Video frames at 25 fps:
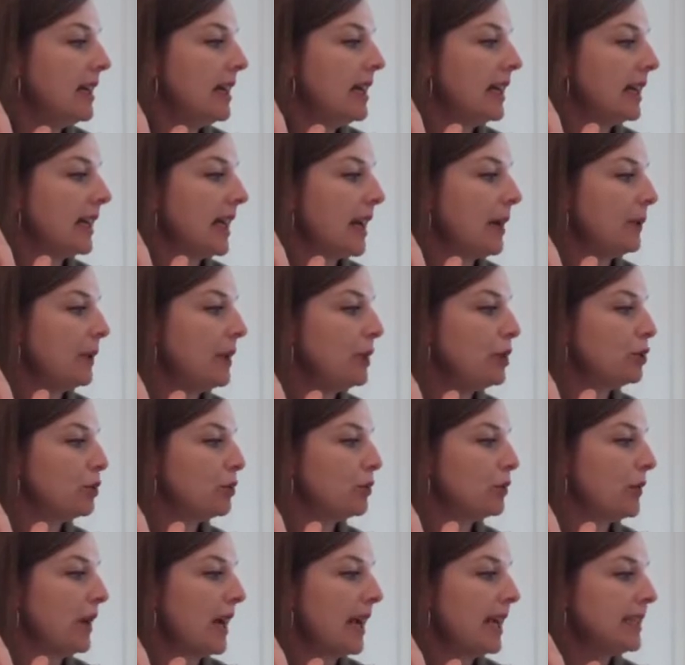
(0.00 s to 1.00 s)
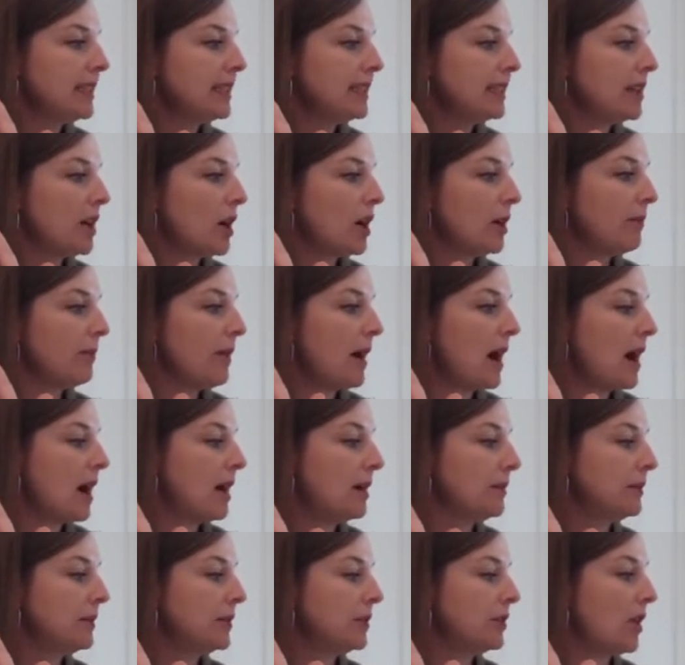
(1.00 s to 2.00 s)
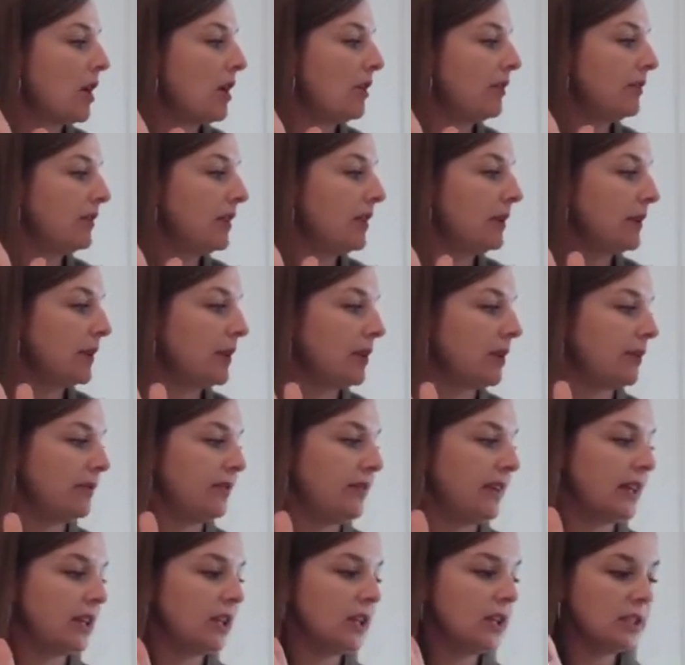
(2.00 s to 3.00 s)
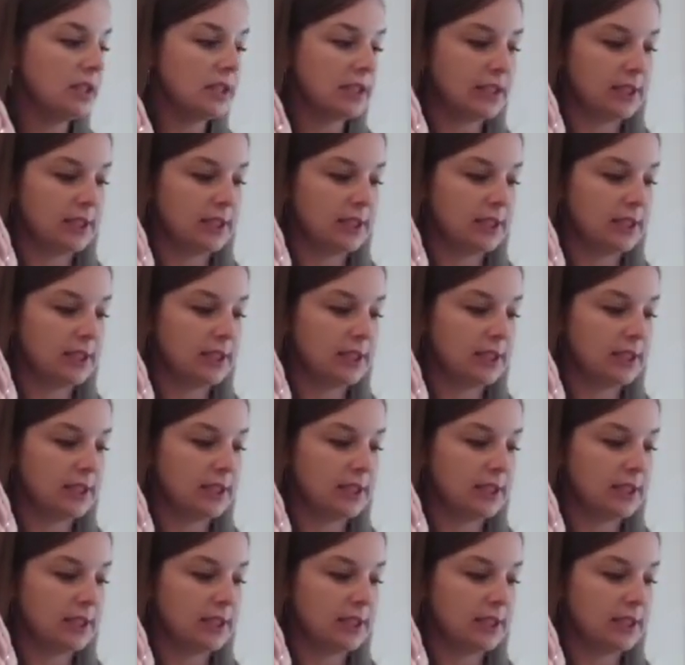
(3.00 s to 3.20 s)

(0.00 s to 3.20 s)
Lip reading: Can we trace our palms softly with our fingers?